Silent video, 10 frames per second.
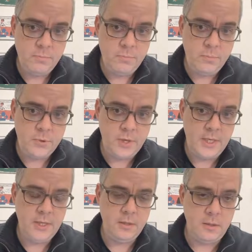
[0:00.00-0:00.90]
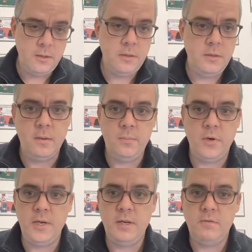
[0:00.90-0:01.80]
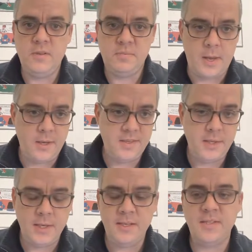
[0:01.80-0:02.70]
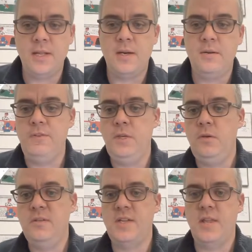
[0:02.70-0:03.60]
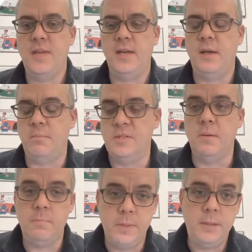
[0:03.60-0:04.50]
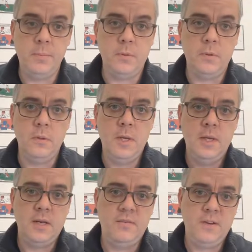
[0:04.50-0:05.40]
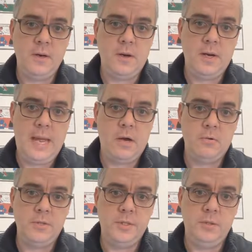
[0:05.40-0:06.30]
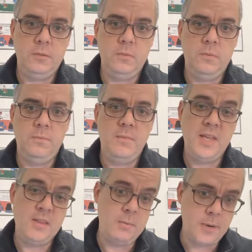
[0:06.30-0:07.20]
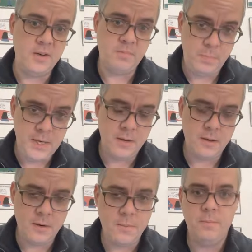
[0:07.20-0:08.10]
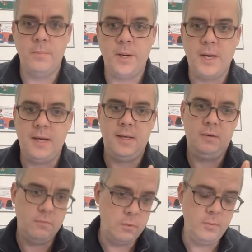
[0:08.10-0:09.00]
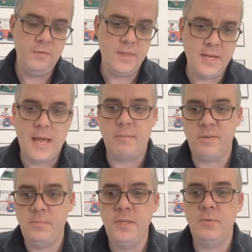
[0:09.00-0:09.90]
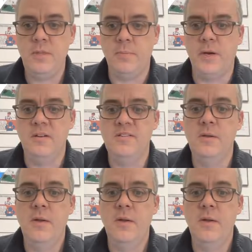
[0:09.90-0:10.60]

pretty good response, and it gets a lot of views. I think it helps some people figure out how to make their bars bigger by removing the gaps between the bars.